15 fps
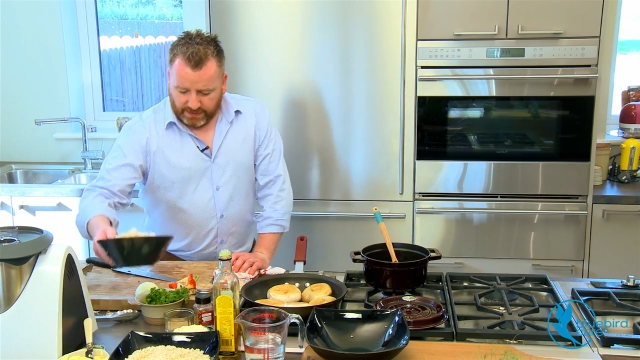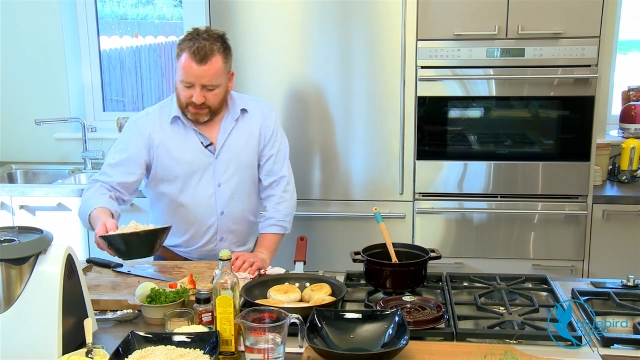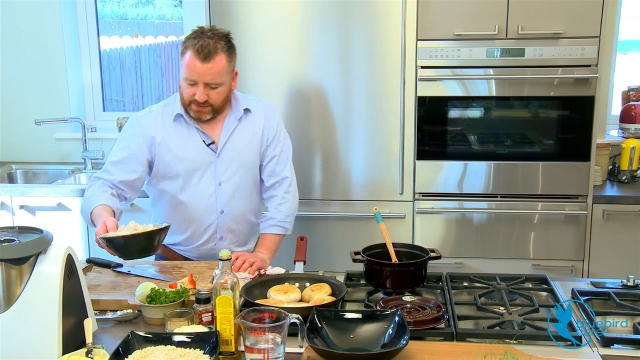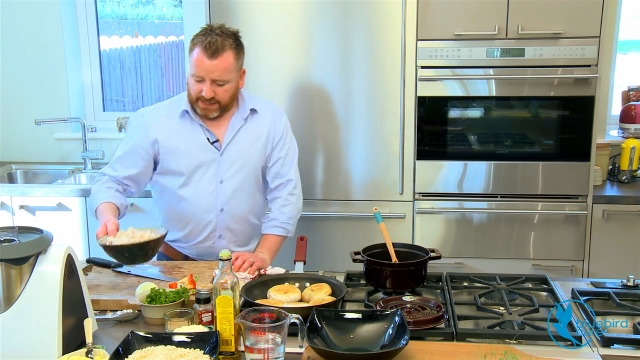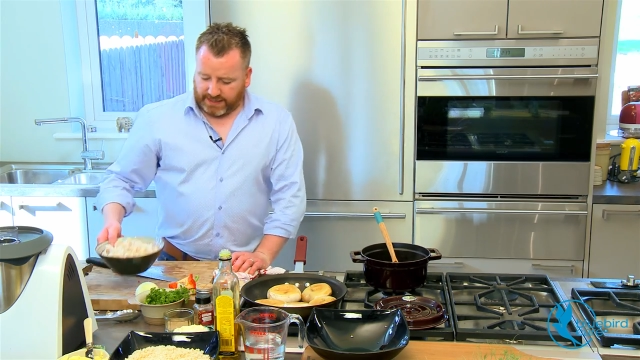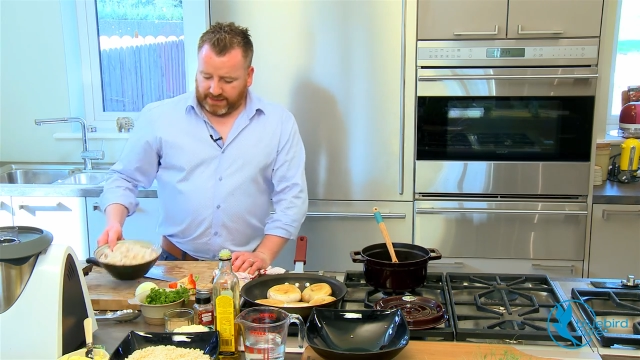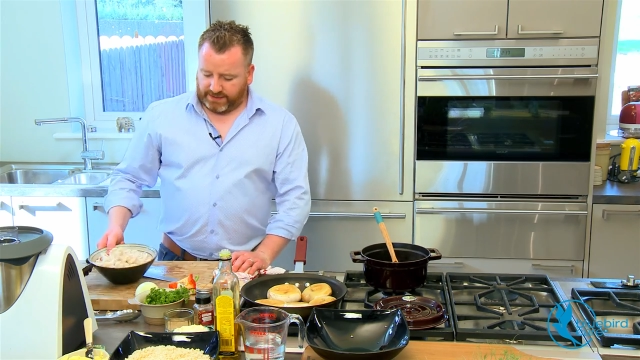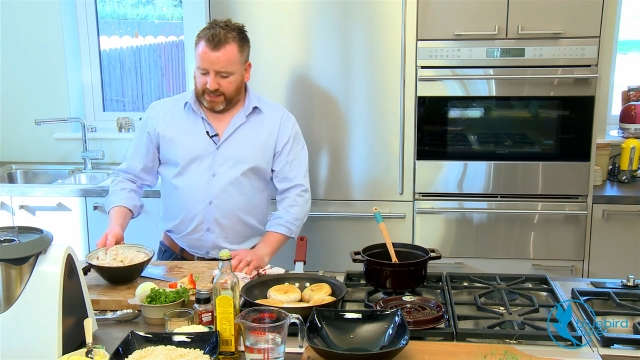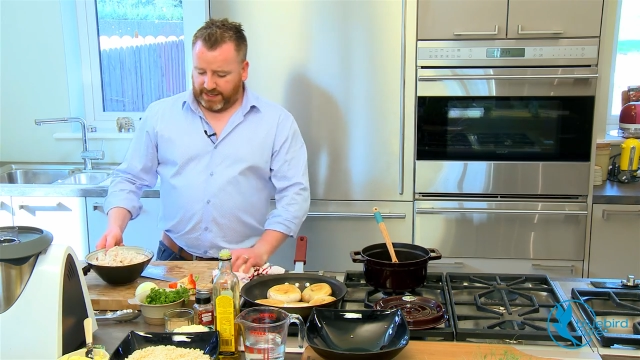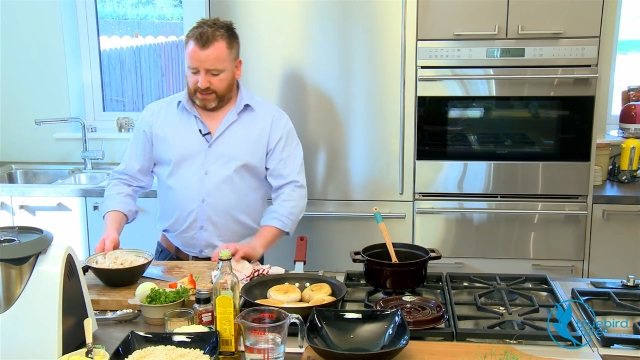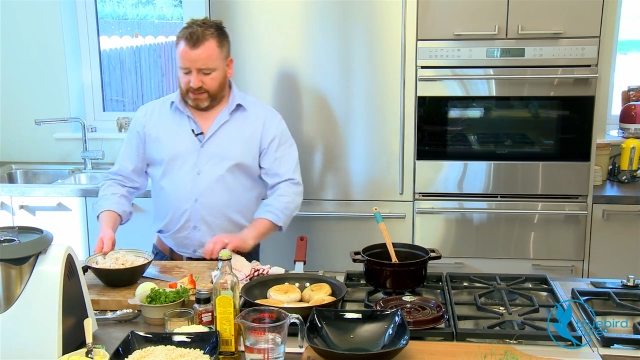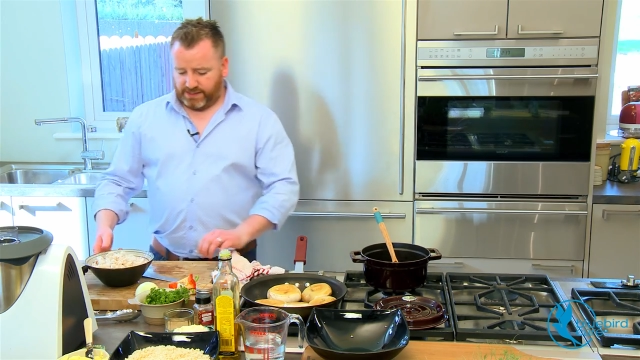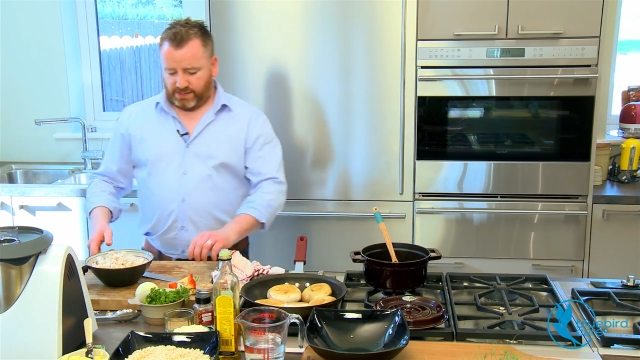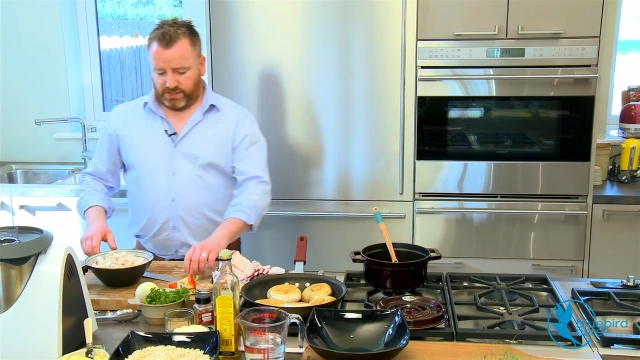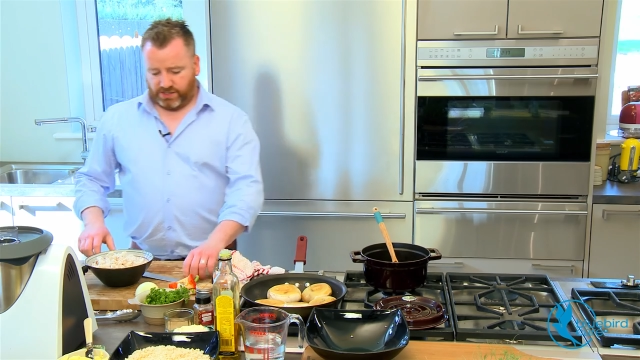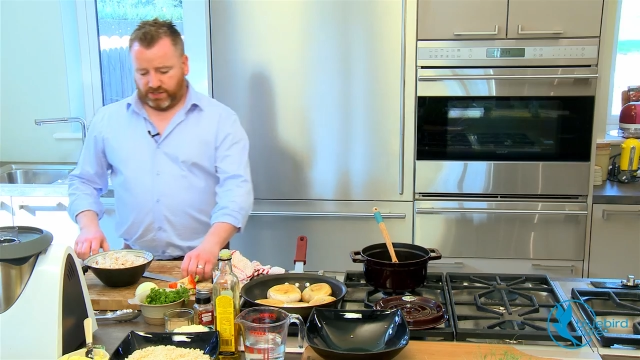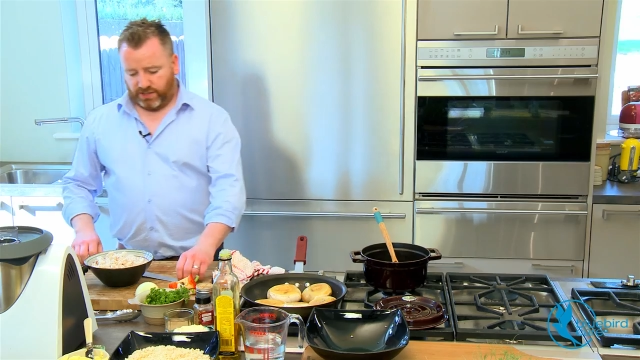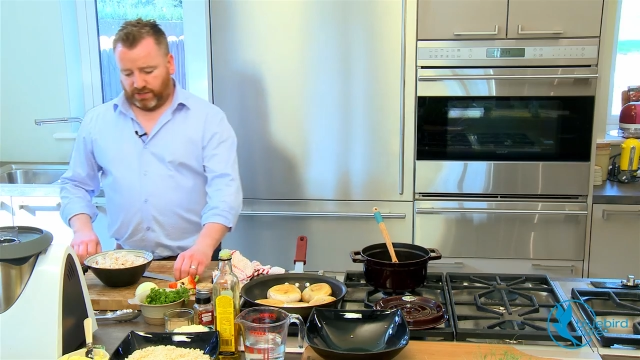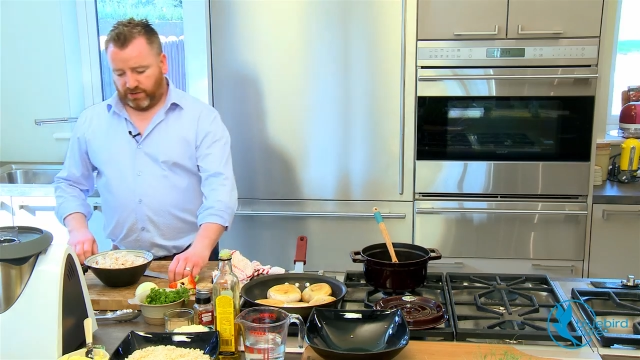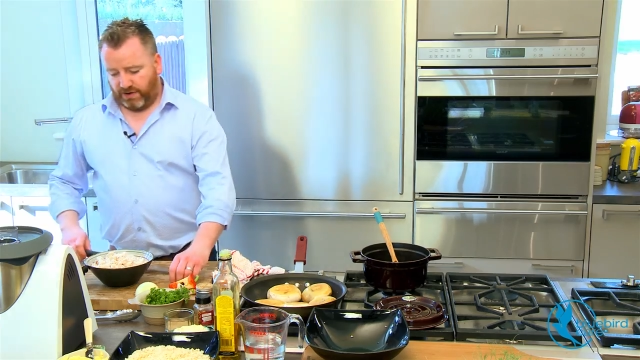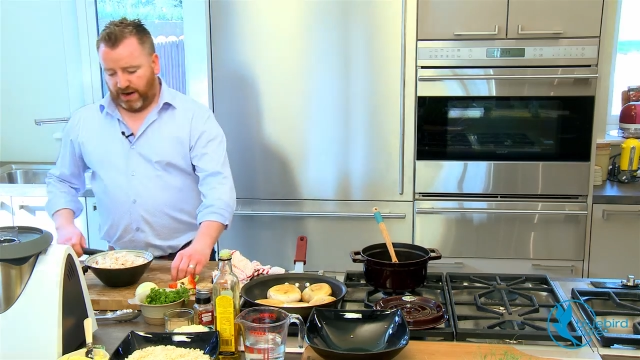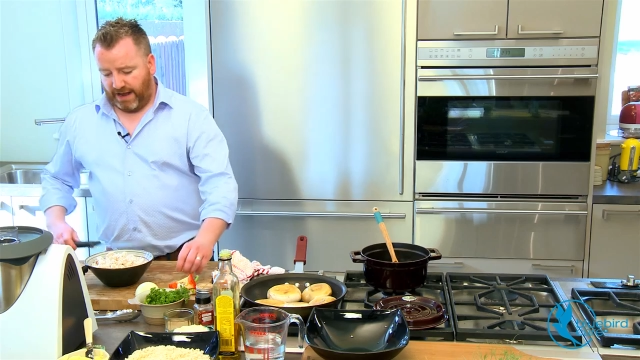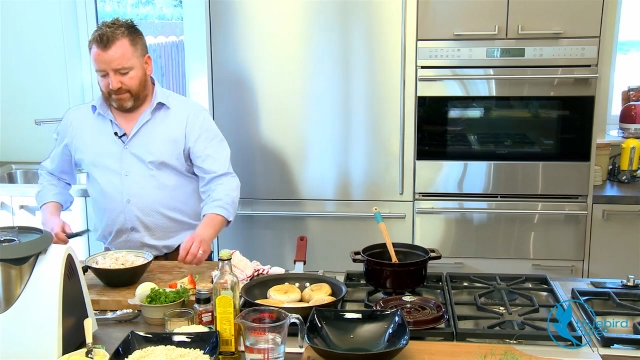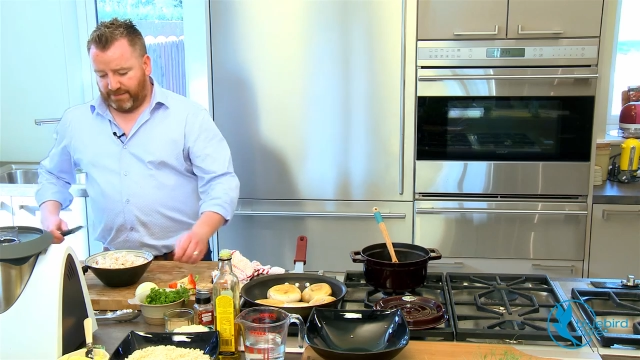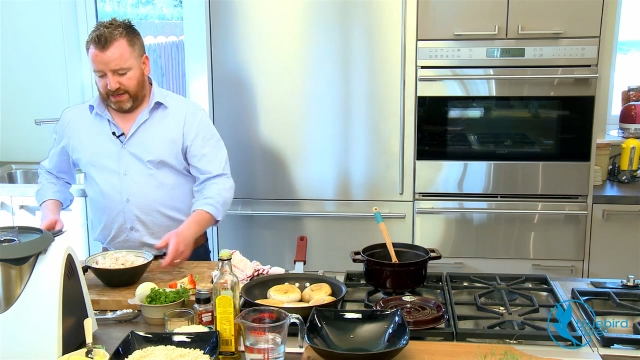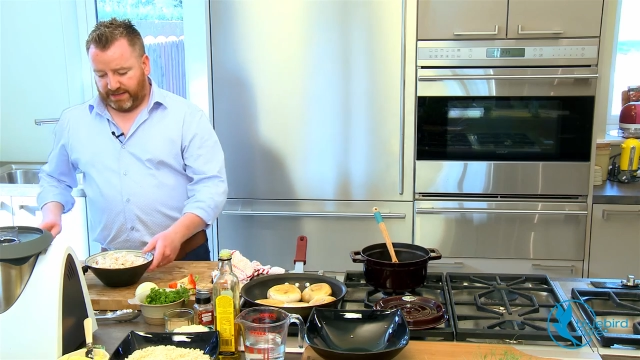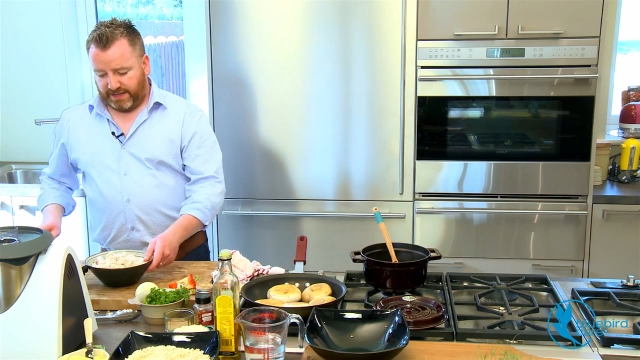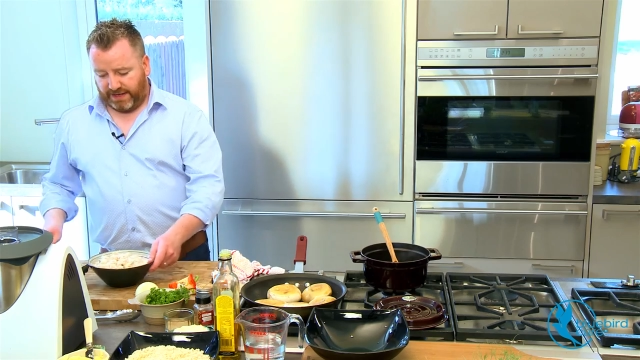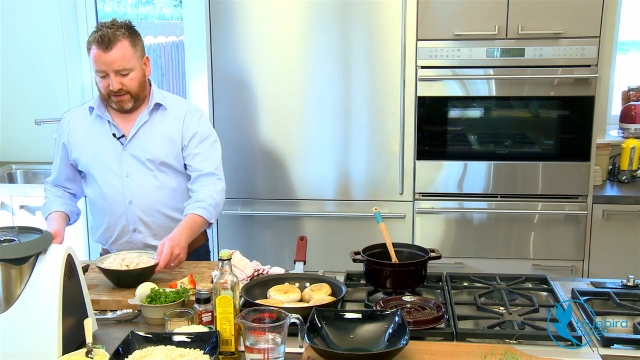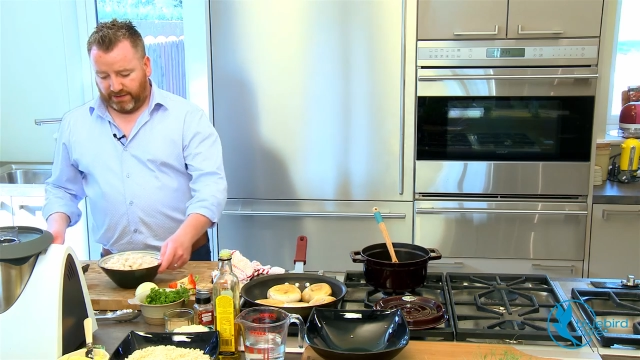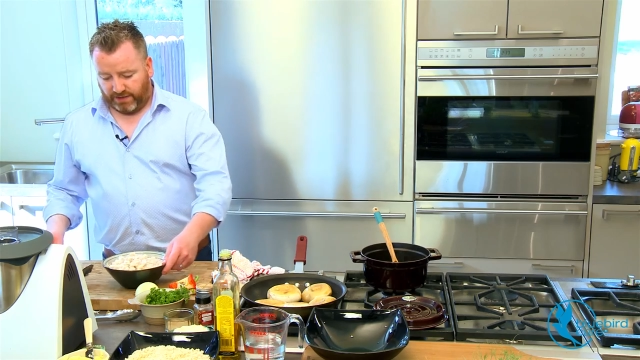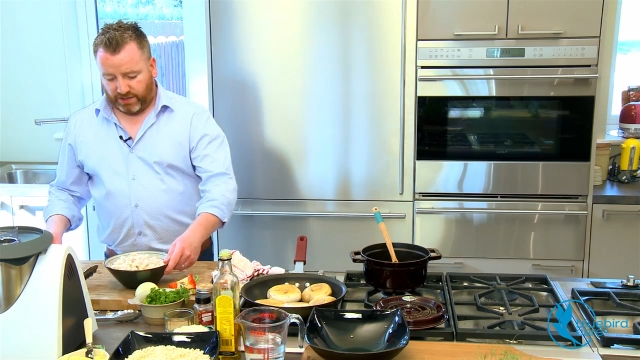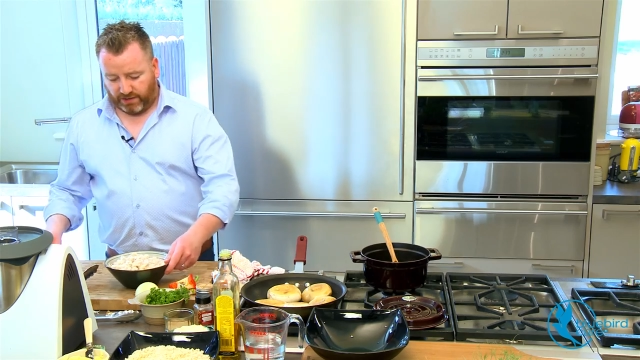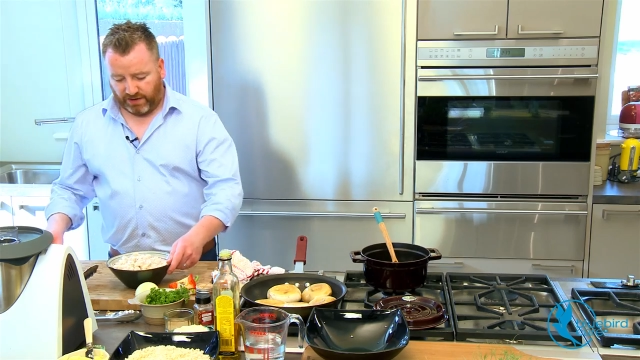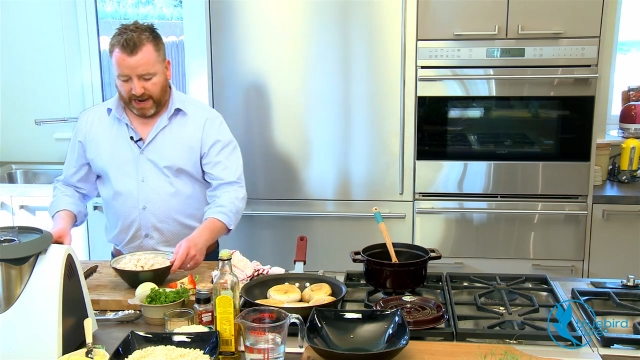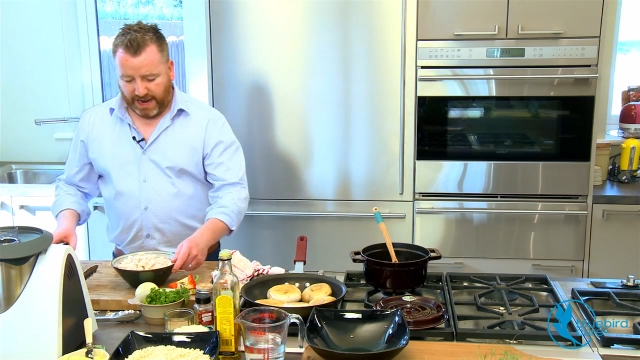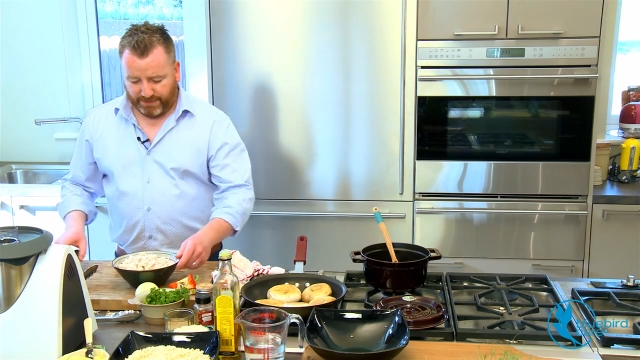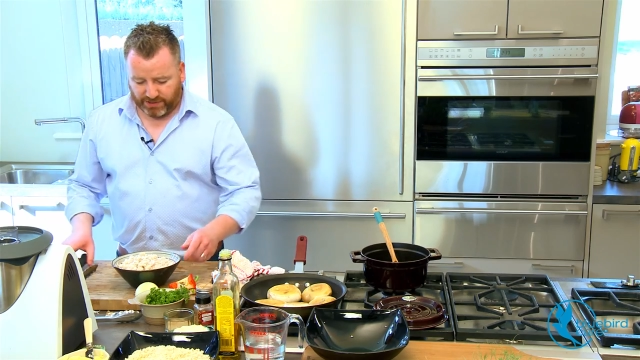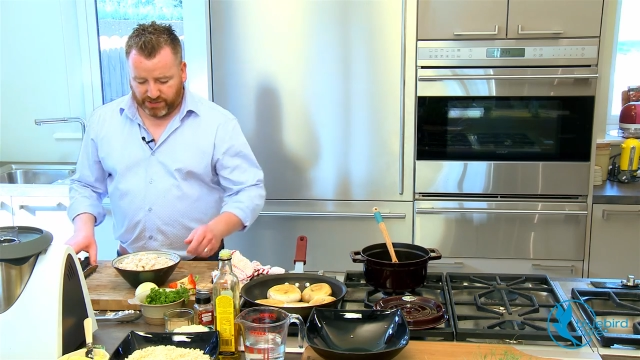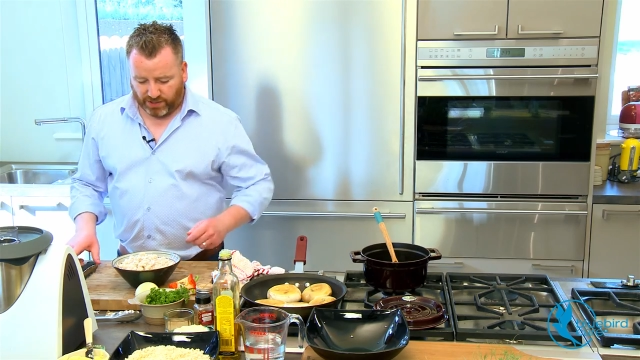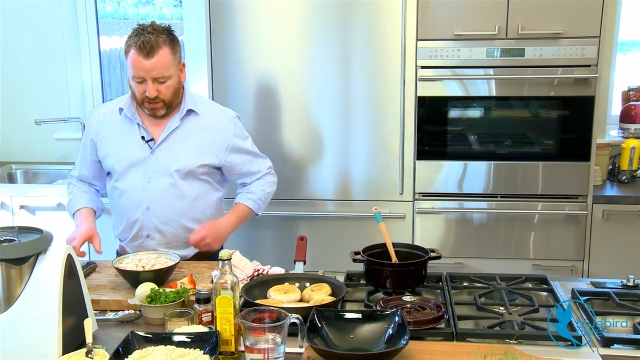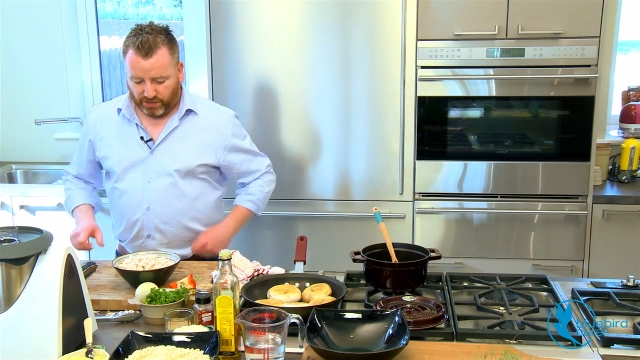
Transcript: So that'll take us just to the crab meat then. Now the crab is